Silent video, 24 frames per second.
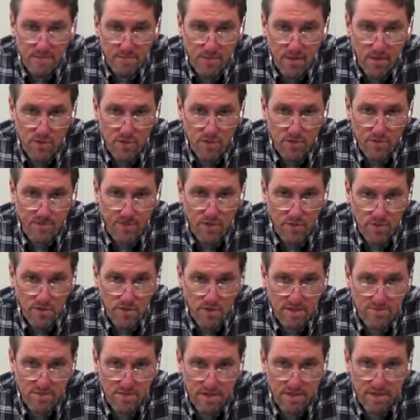Most of the folks
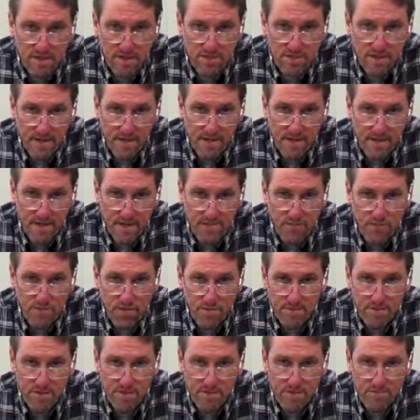live in the urban area of
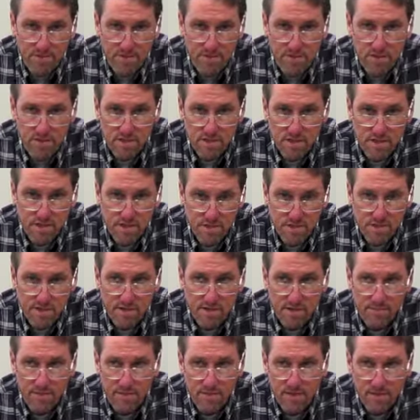Wilmington, which is the nearest
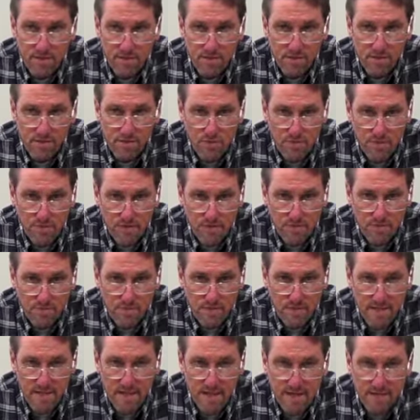urban area to
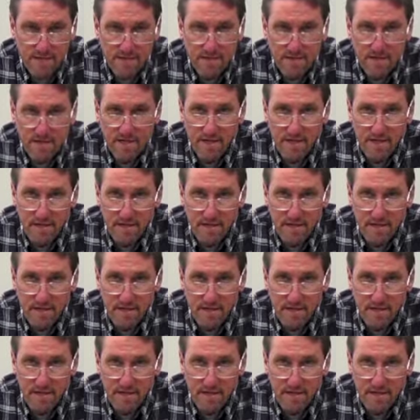Elizabethtown,